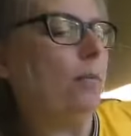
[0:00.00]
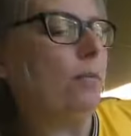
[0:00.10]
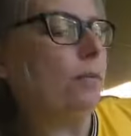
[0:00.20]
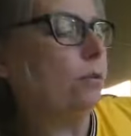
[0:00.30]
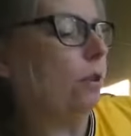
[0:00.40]

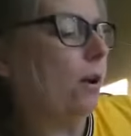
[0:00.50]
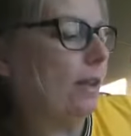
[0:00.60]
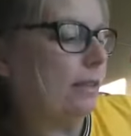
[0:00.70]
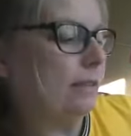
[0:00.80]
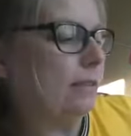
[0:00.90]
of the
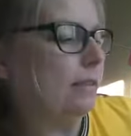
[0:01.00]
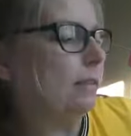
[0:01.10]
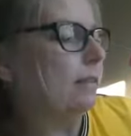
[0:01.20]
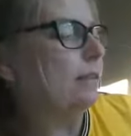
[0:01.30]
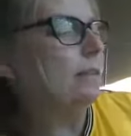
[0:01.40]
drawings.
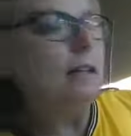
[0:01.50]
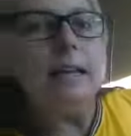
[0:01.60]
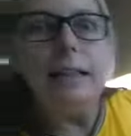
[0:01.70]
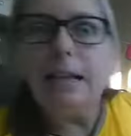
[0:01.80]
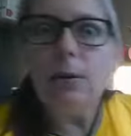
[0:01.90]

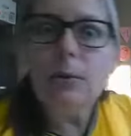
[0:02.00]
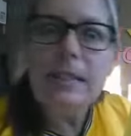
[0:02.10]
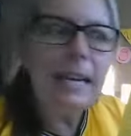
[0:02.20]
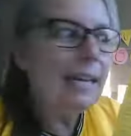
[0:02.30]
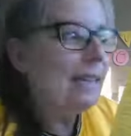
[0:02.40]
They don't
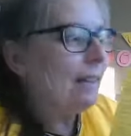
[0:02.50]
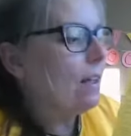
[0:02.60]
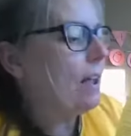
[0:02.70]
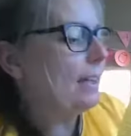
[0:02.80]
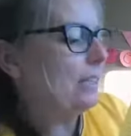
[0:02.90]
stay in the
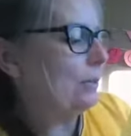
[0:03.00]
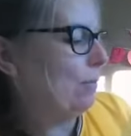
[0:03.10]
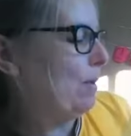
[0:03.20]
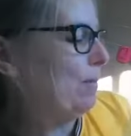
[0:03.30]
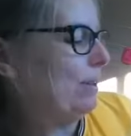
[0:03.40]
lines.
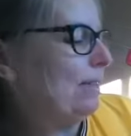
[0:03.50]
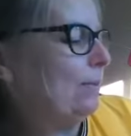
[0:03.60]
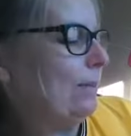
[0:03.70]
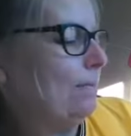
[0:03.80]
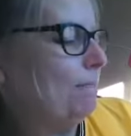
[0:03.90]
Remember this
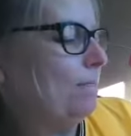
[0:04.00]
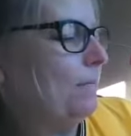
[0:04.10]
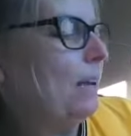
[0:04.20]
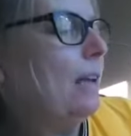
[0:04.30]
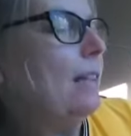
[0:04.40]
one?
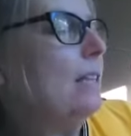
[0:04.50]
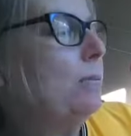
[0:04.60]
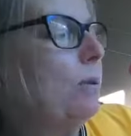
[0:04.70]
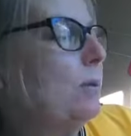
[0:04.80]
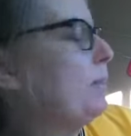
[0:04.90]
This
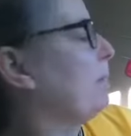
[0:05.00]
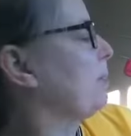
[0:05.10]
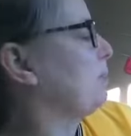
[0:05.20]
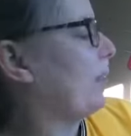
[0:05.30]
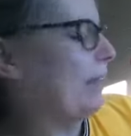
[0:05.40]
one was
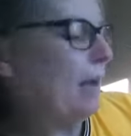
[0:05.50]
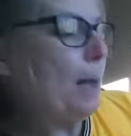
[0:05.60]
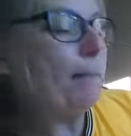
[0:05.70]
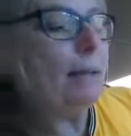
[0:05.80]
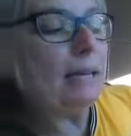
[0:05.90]
published by
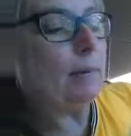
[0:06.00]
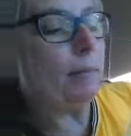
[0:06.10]
Peanut